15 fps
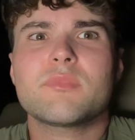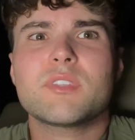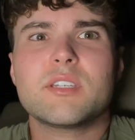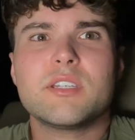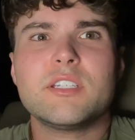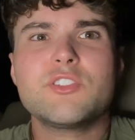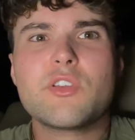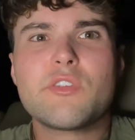
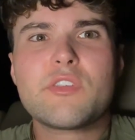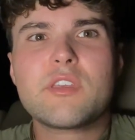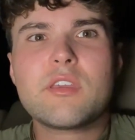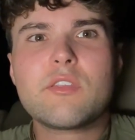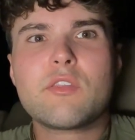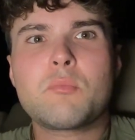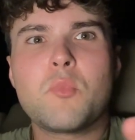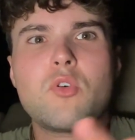it just
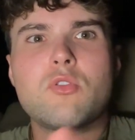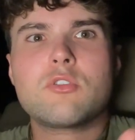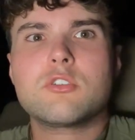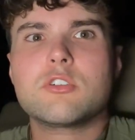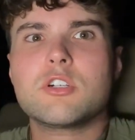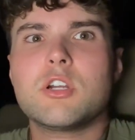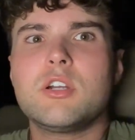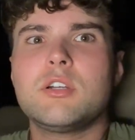gets
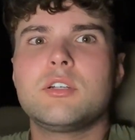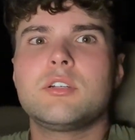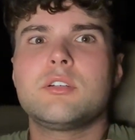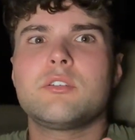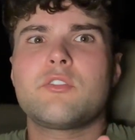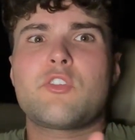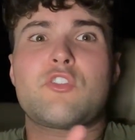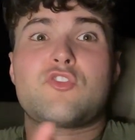more
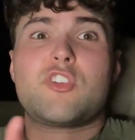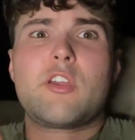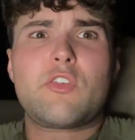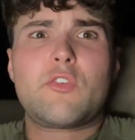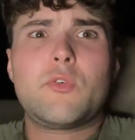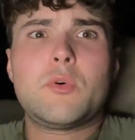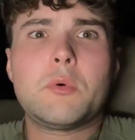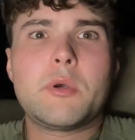
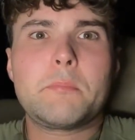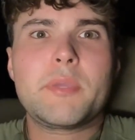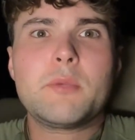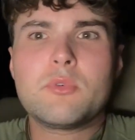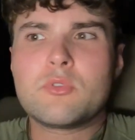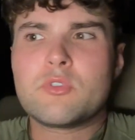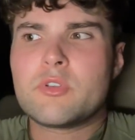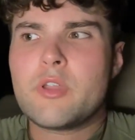stressful when
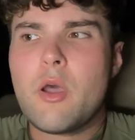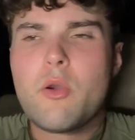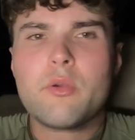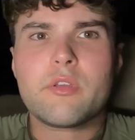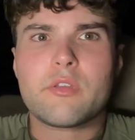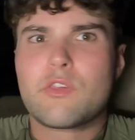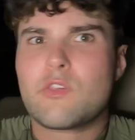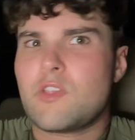people
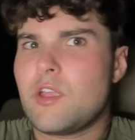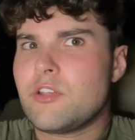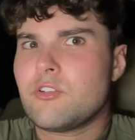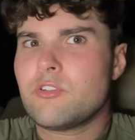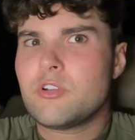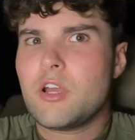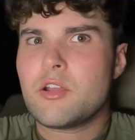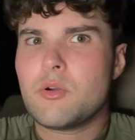notice that you're
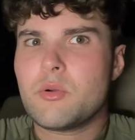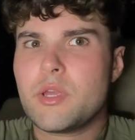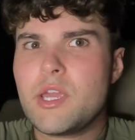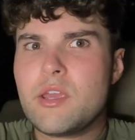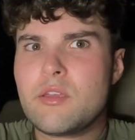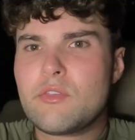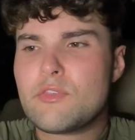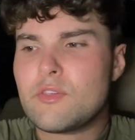not
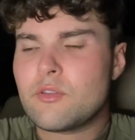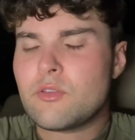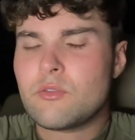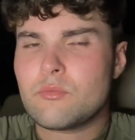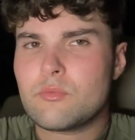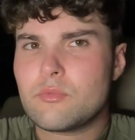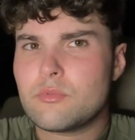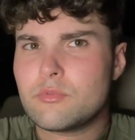okay. So
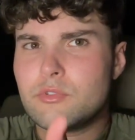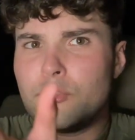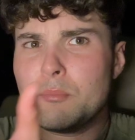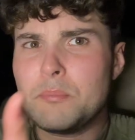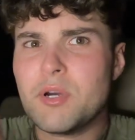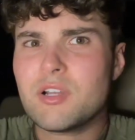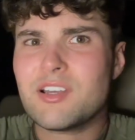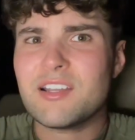you
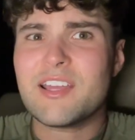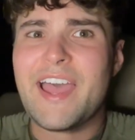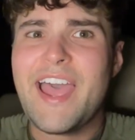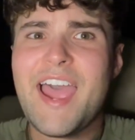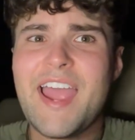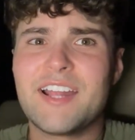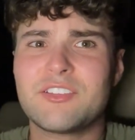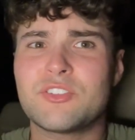put on an
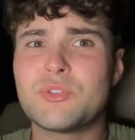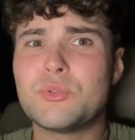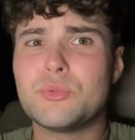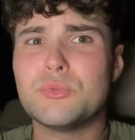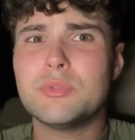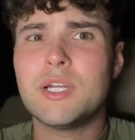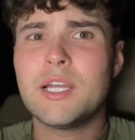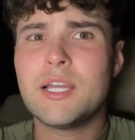act
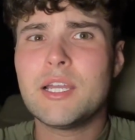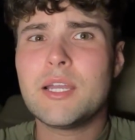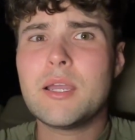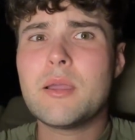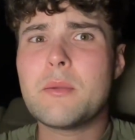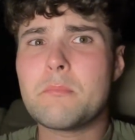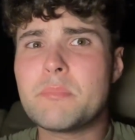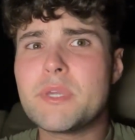to
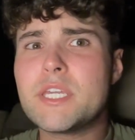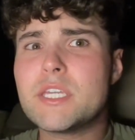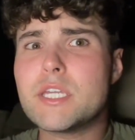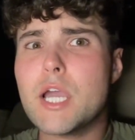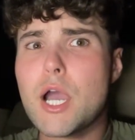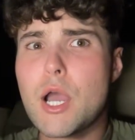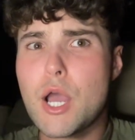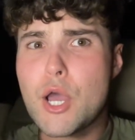be
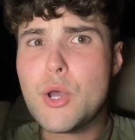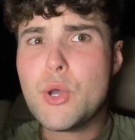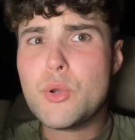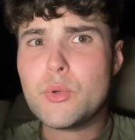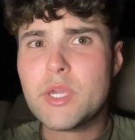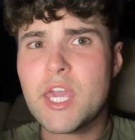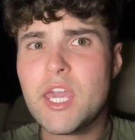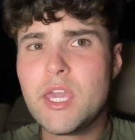
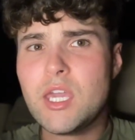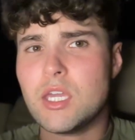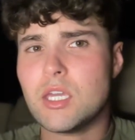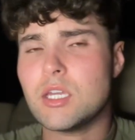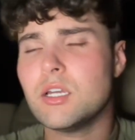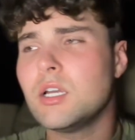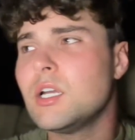okay.